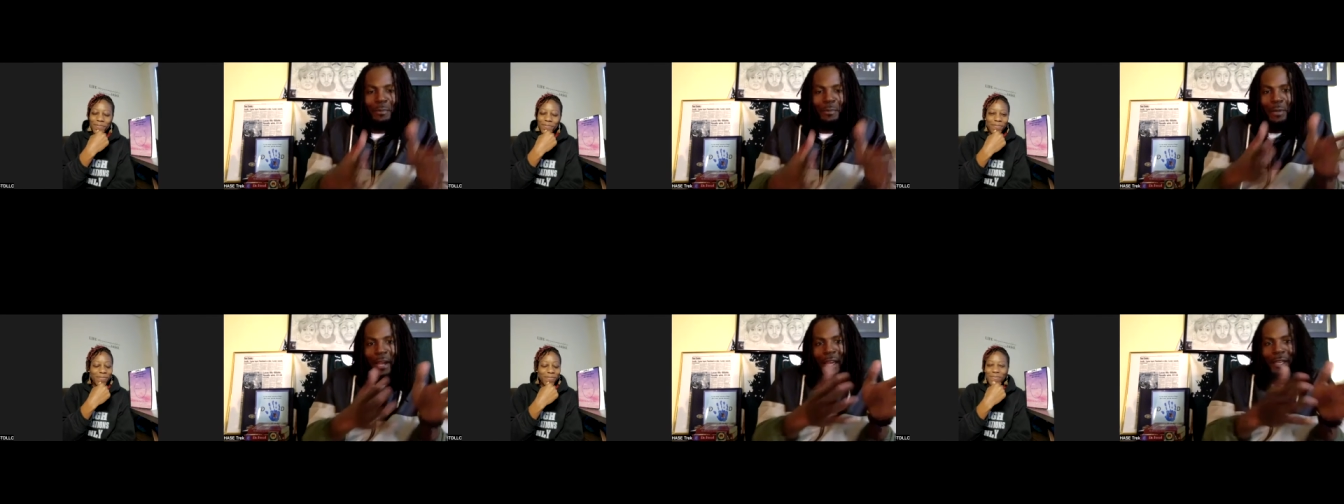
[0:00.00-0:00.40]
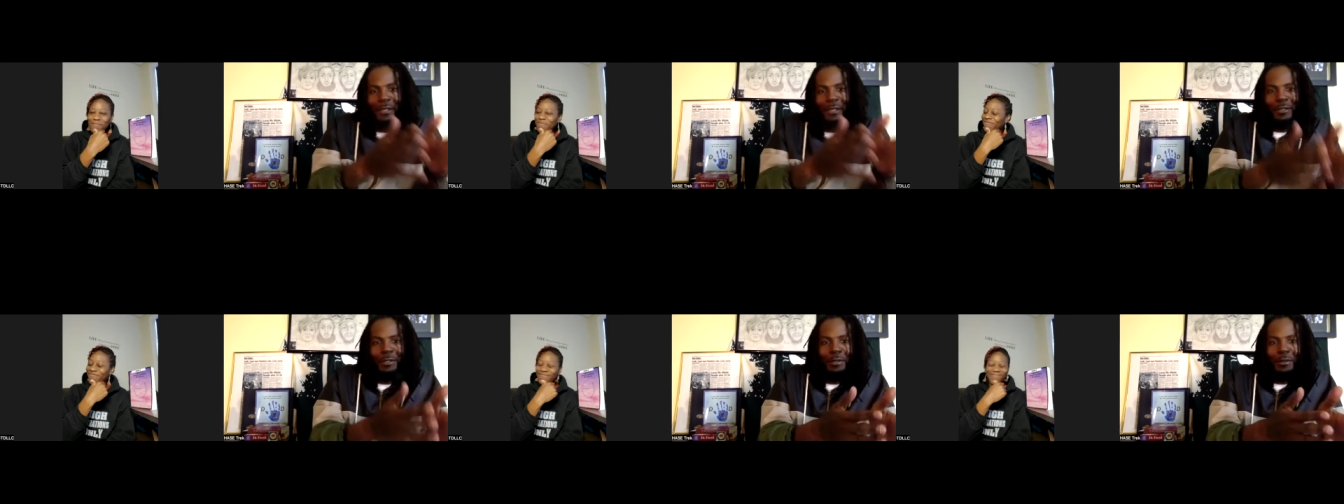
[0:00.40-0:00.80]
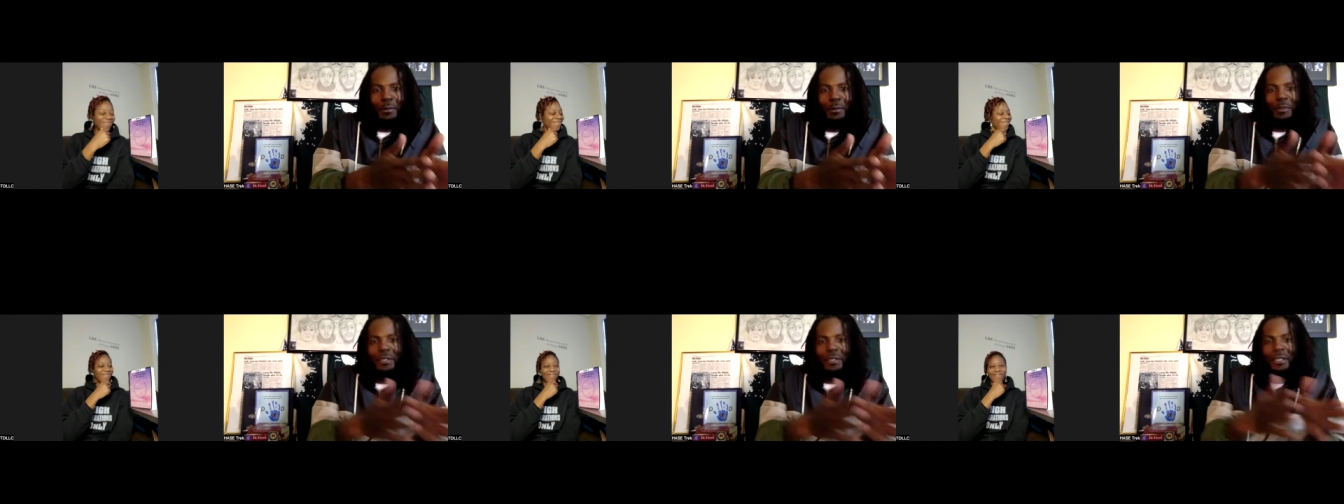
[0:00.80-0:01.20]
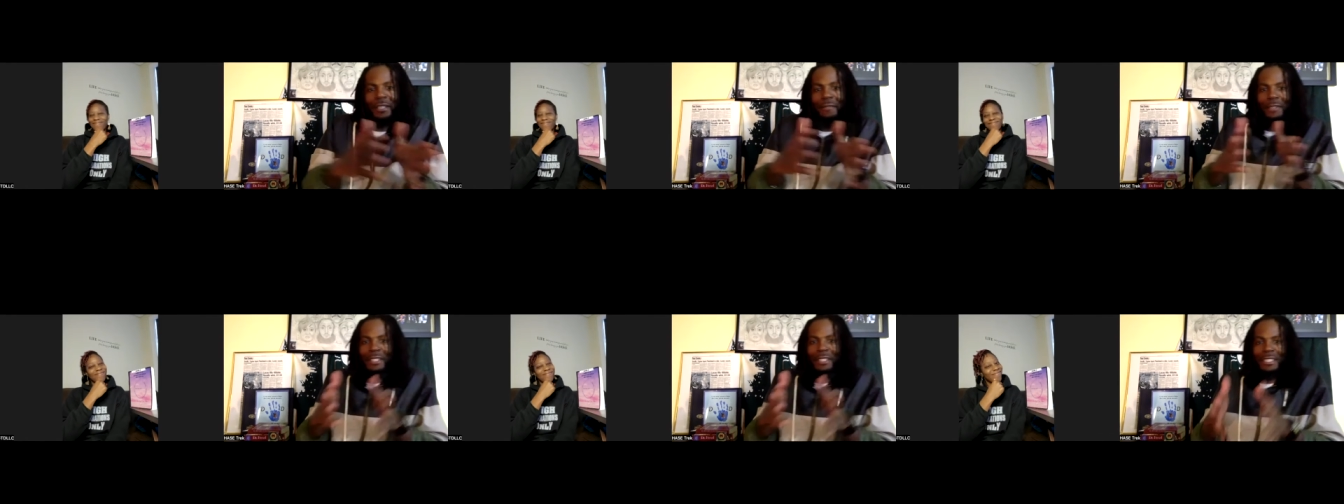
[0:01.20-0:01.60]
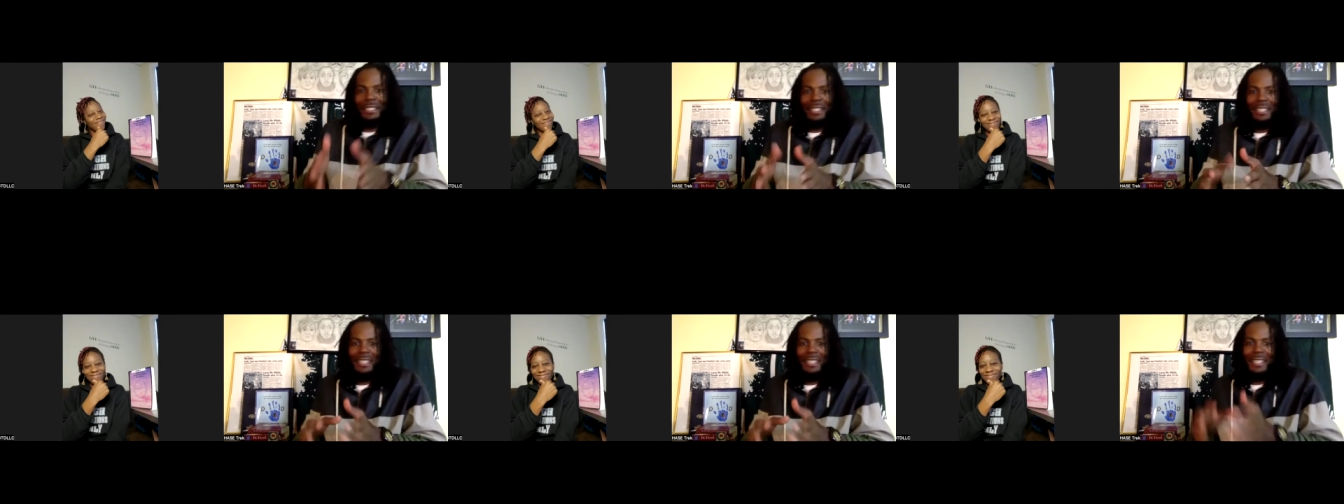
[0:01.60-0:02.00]
prior to, to
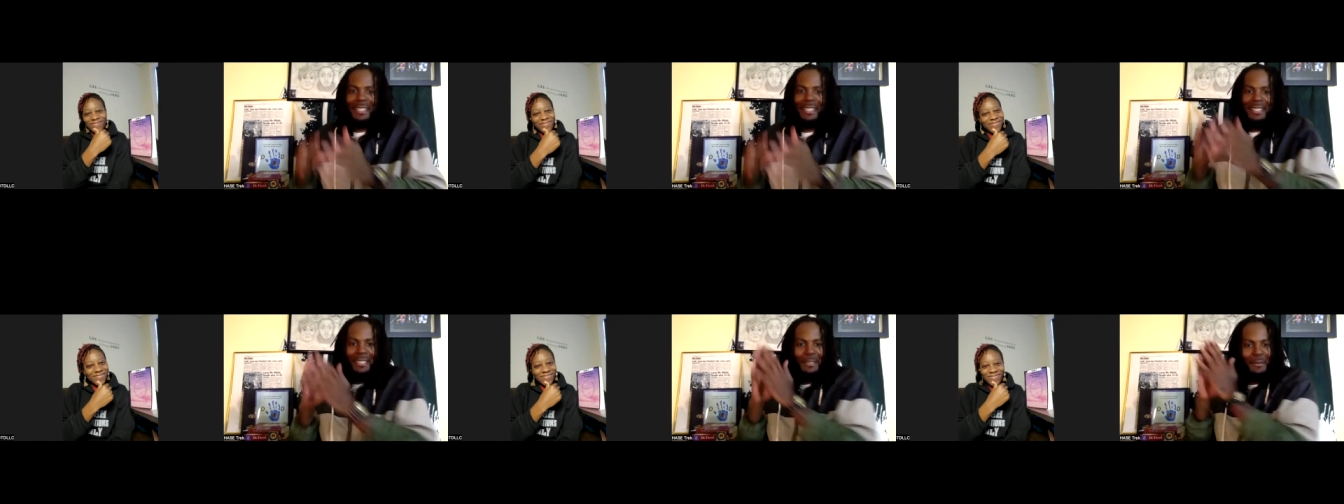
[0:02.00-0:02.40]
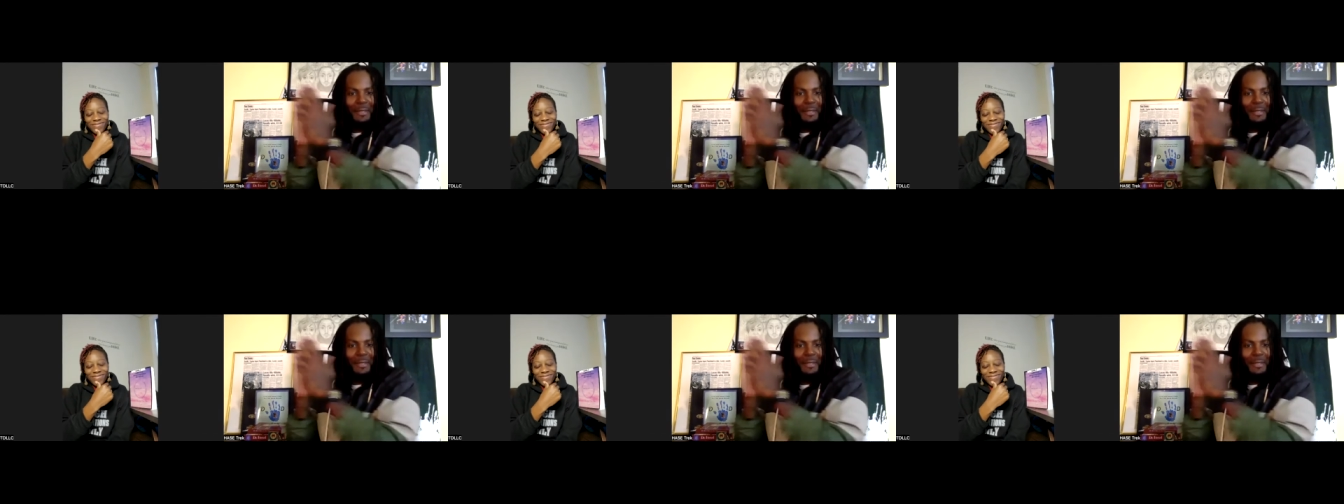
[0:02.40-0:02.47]
eventually get to the